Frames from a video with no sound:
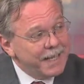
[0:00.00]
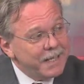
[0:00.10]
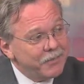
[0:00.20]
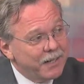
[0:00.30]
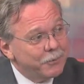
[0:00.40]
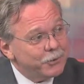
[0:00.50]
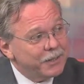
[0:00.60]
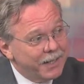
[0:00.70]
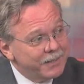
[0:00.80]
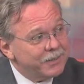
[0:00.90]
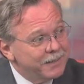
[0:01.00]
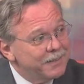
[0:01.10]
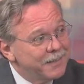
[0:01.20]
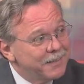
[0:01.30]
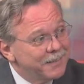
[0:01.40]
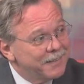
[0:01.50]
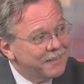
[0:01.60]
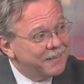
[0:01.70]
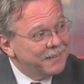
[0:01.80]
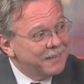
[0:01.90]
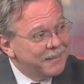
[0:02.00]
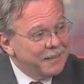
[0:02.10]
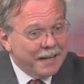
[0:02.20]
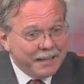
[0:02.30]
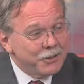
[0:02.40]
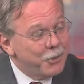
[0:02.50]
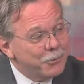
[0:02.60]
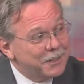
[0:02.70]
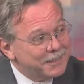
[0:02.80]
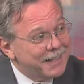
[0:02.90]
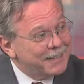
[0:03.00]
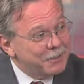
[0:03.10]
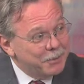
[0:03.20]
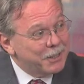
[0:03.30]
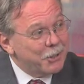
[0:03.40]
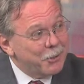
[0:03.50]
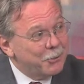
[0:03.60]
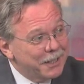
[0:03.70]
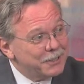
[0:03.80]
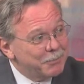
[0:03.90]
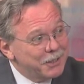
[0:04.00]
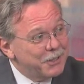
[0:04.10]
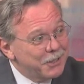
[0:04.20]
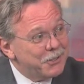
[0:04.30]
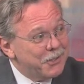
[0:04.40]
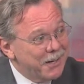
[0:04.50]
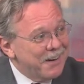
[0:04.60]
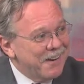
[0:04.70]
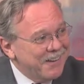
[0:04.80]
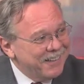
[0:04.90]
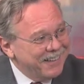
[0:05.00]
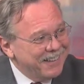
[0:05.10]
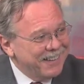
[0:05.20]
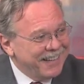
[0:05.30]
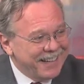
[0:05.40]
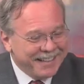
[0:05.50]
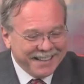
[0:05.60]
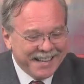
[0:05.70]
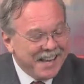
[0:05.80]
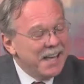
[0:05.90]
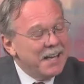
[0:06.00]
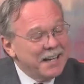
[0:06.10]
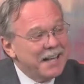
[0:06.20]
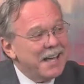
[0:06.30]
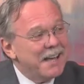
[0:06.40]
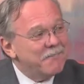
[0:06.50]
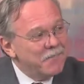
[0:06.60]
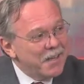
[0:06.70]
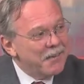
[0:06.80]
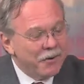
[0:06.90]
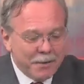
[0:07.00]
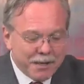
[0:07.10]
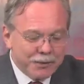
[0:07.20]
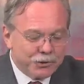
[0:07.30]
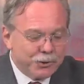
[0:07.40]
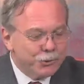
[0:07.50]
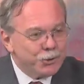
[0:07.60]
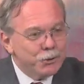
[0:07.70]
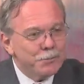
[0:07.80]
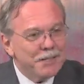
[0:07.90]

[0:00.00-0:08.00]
Navy, I was in Iceland. I know what it's like to be cold. I spent a year there. And I have never, I used to do scuba